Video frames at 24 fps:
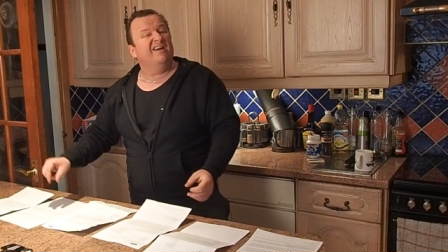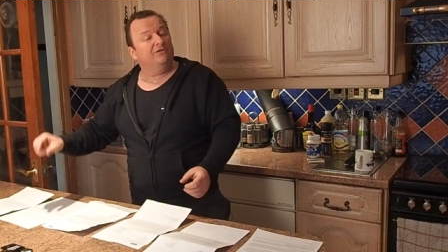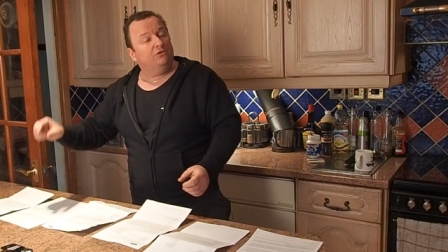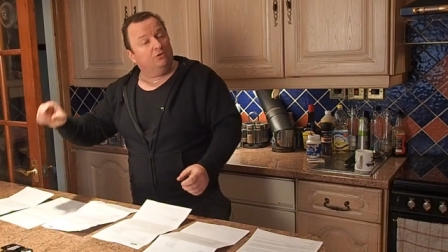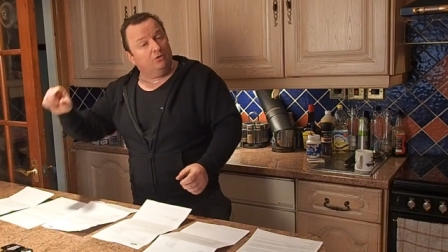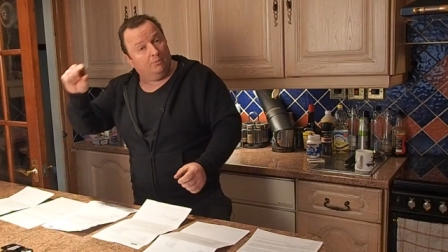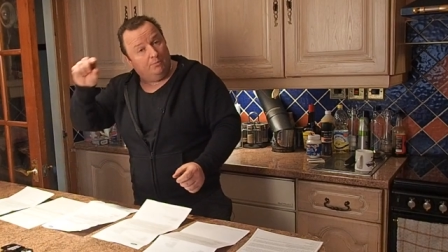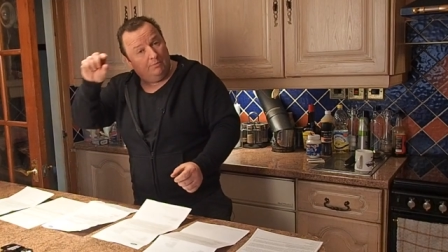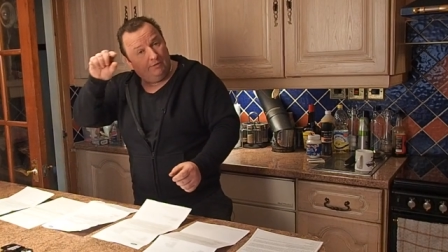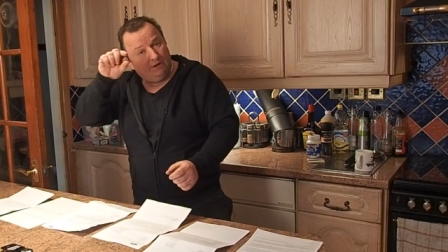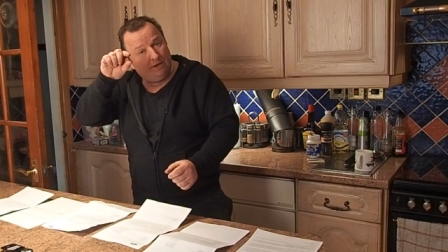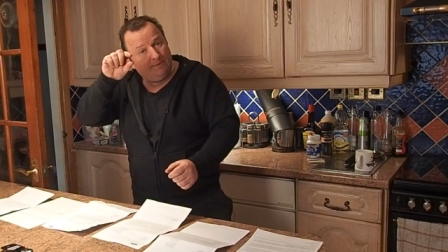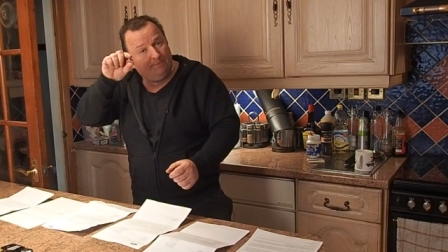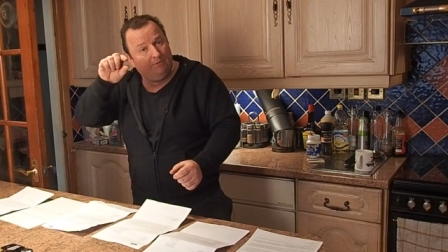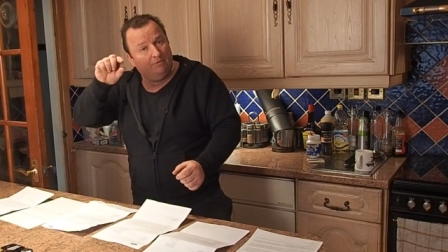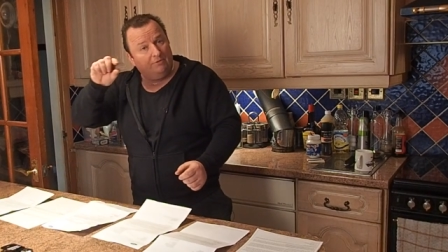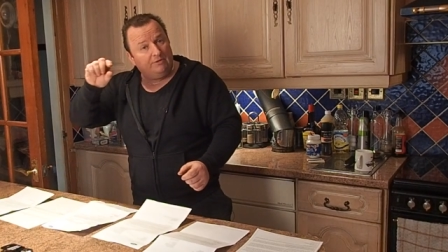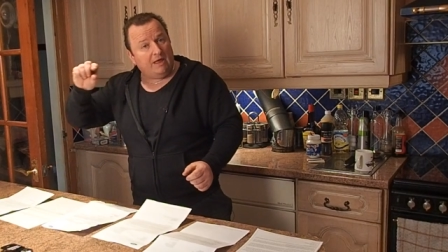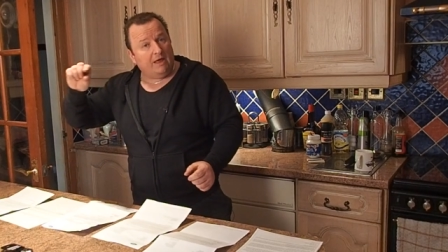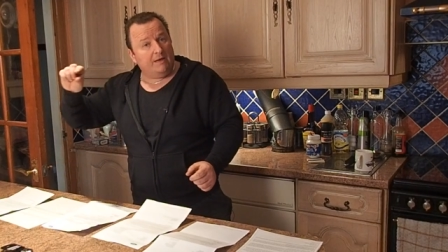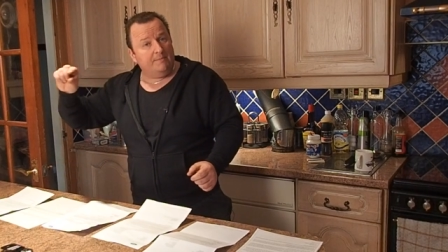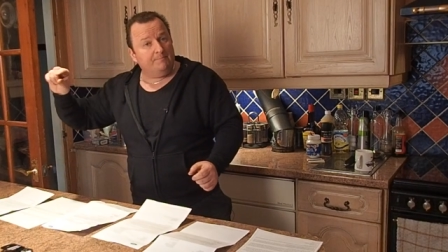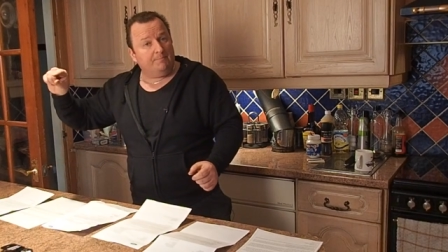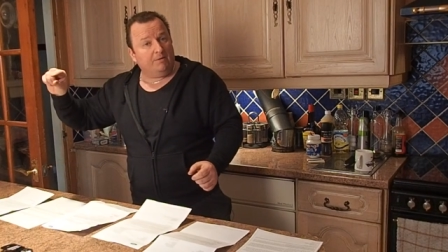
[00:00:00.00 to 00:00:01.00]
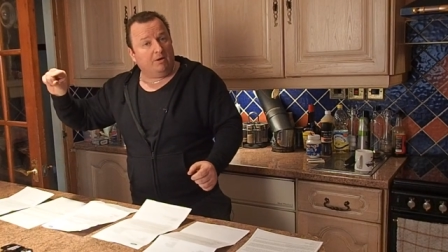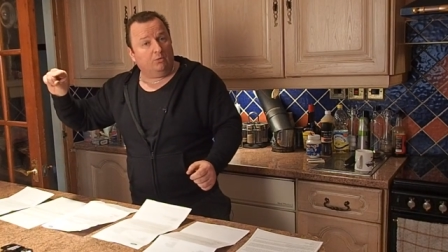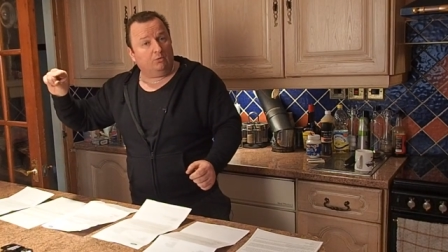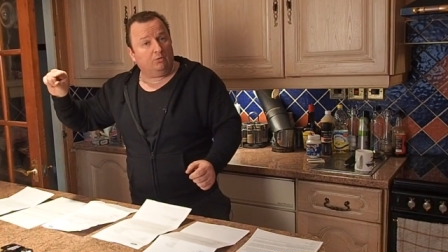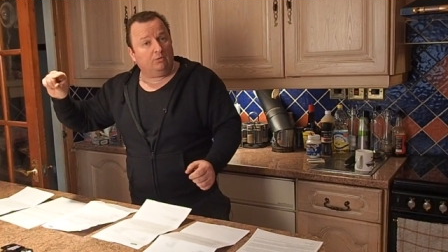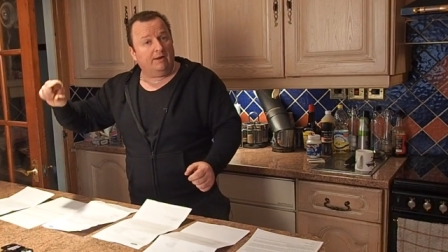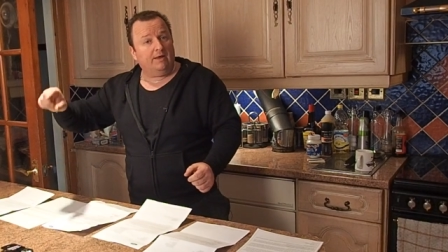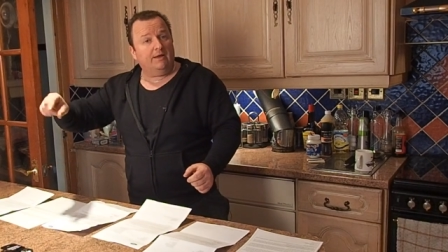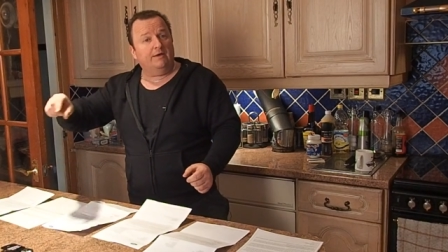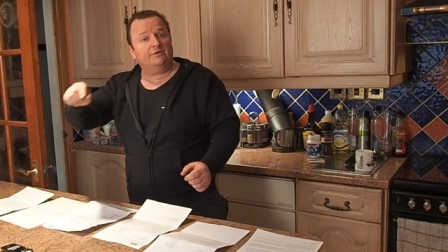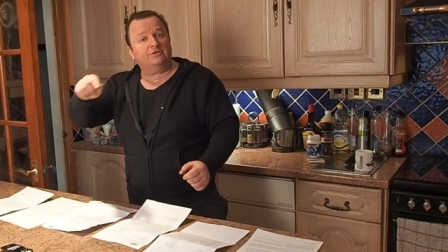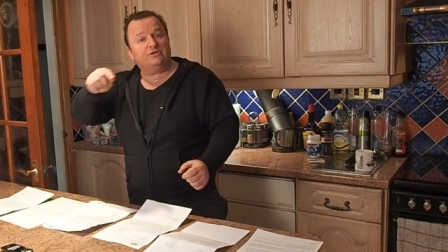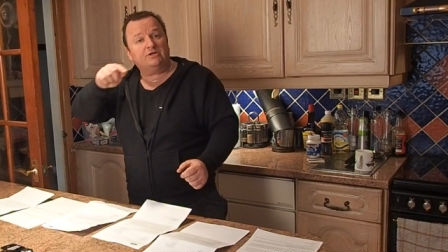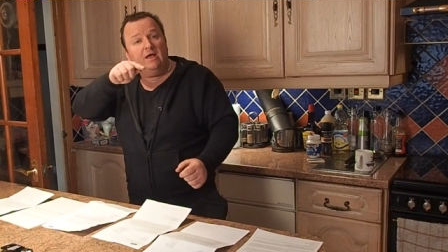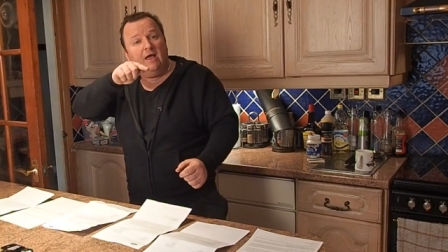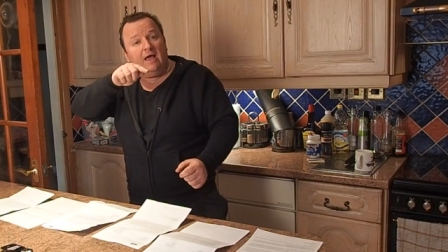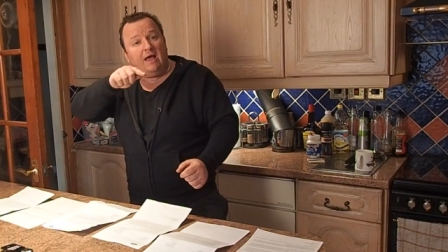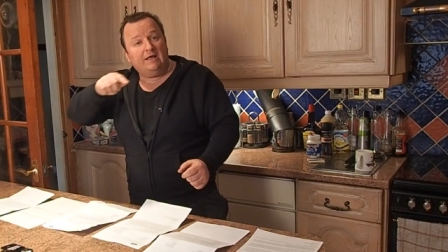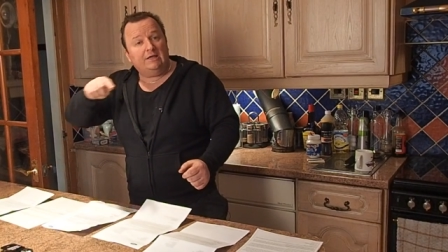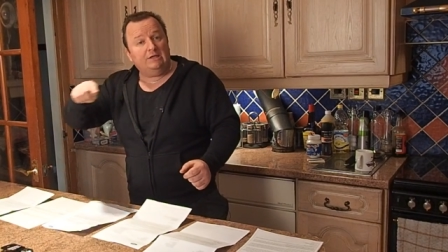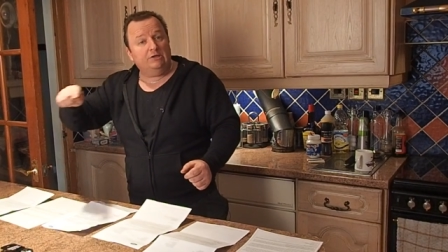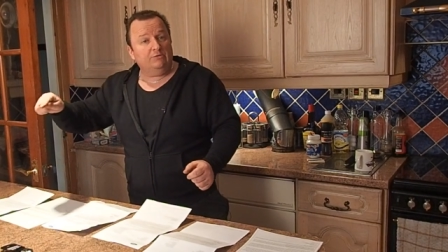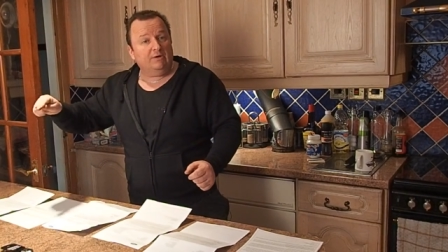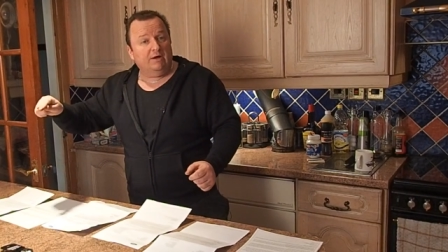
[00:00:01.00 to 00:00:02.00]
Normally you put that in bold letters
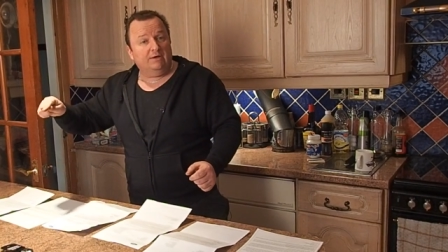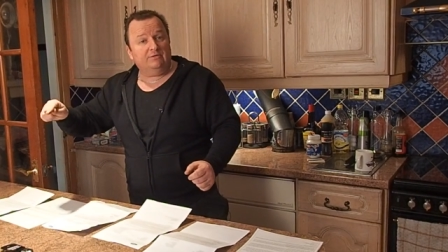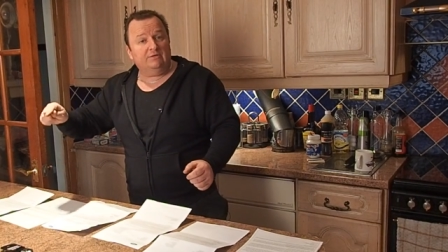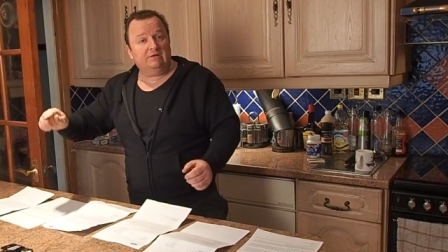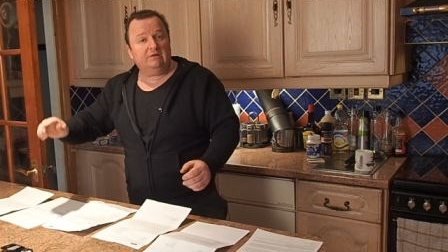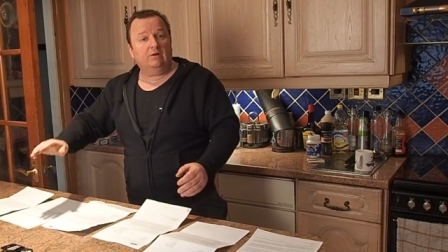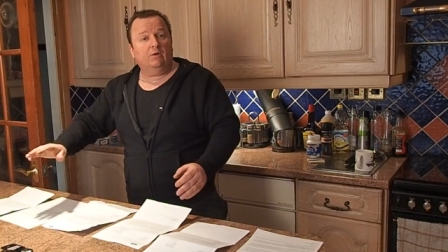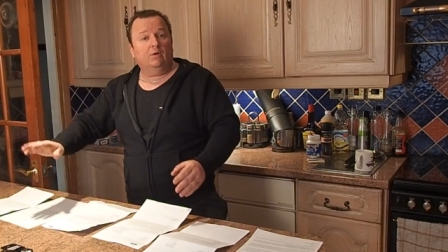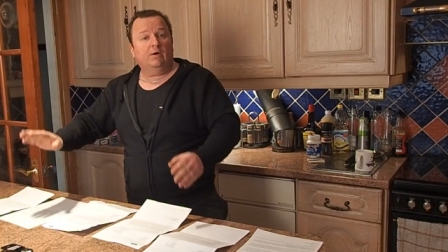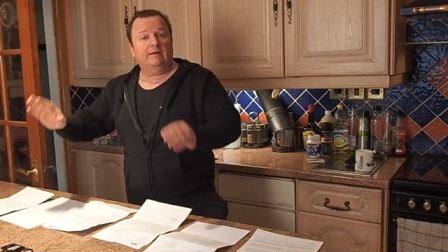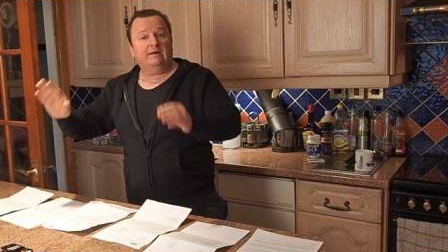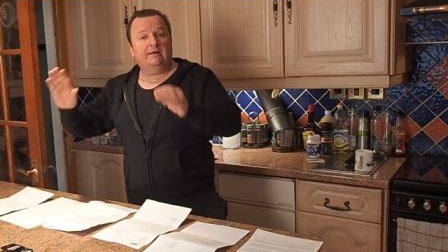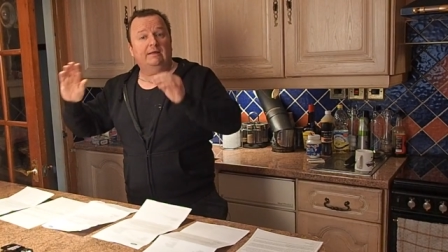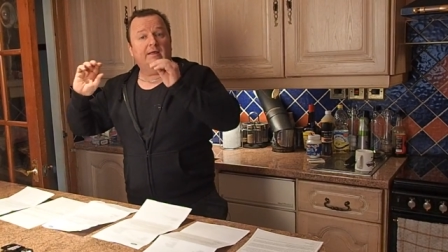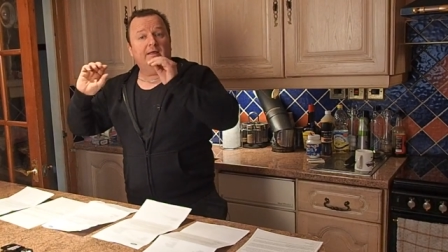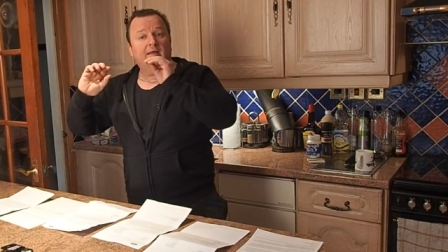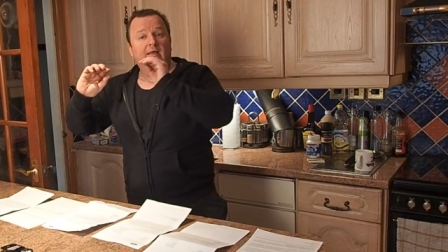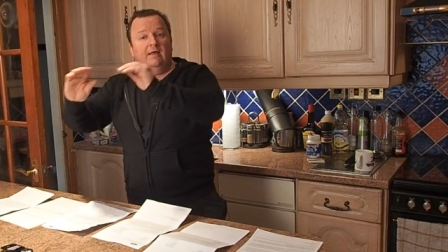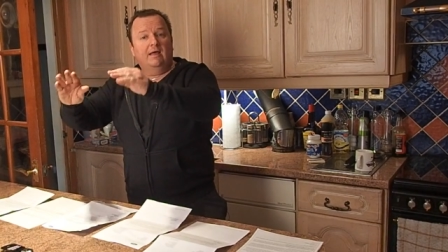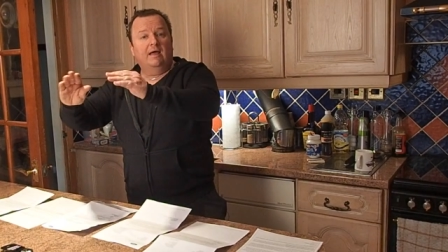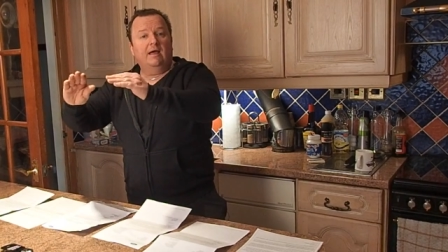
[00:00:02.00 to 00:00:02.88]
and you underline it